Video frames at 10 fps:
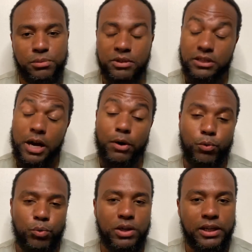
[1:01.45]
But
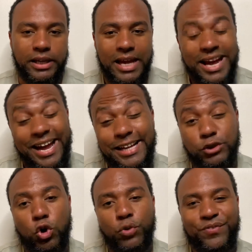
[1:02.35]
Tyron Woodley has
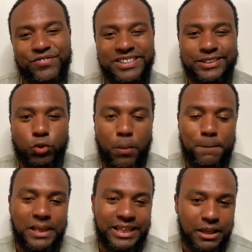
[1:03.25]
all the physical
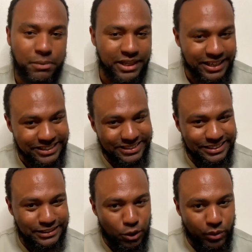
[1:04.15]
ability, but he gets in
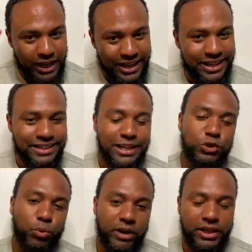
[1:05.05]
his own head. That's
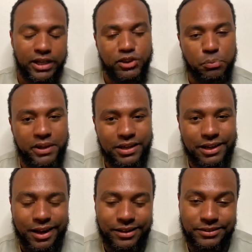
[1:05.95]
where he gets beat a
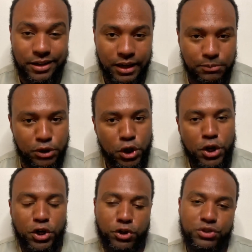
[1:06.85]
lot of the times.
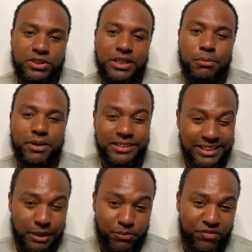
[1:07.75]
You seen
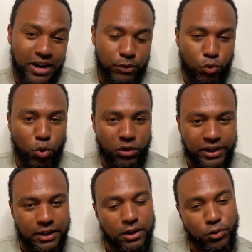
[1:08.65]
him fight
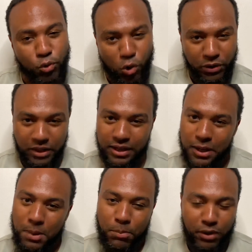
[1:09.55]
Rory. Rory
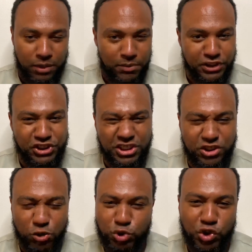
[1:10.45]
pretty much just
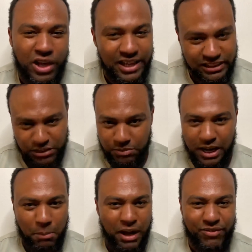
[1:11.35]
neutralized him,
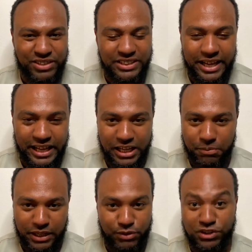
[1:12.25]
got him out of his game,
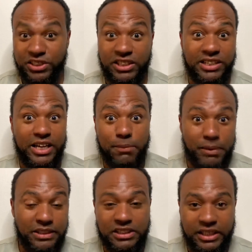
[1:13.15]
and he was just in his head
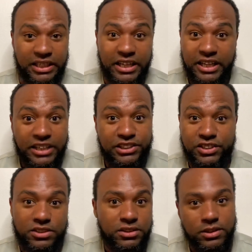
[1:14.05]
mentally.
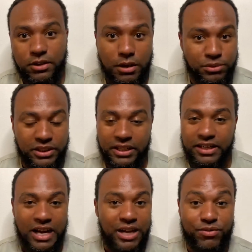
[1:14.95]
Just, you know what I'm saying,
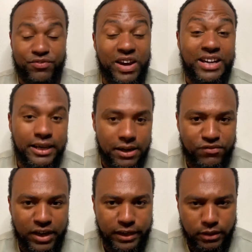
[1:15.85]
not even fighting that
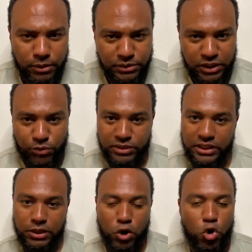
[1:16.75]
fight. You know what I'm saying? We
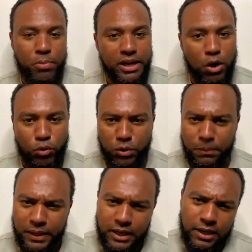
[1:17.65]
seen Kobe on
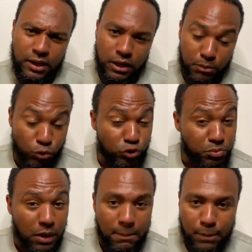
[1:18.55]
him.
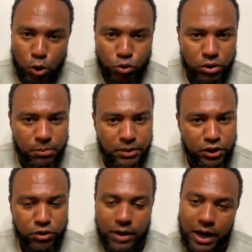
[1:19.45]
Usman broke him.
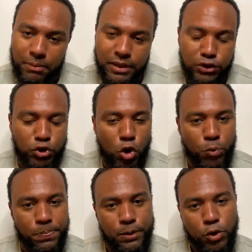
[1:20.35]
You know what I mean?
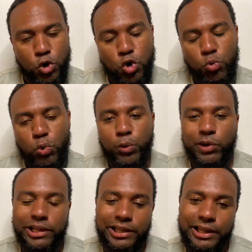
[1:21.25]
So we
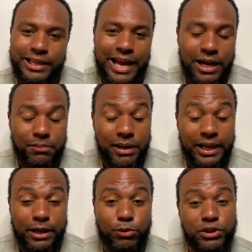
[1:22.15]
really look at it,
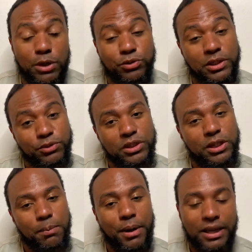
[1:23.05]
man, it was a
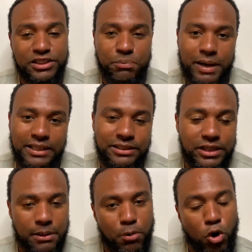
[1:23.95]
good boxing match.
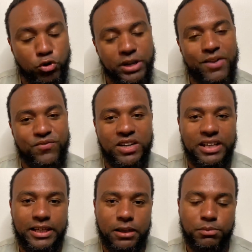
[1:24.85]
Jake Paul
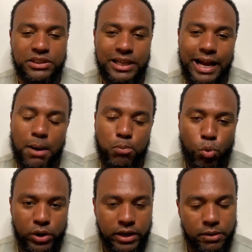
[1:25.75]
definitely, you know what I'm saying,
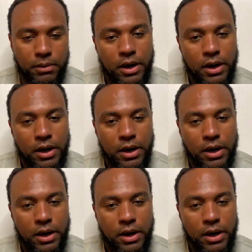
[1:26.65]
outpointed him.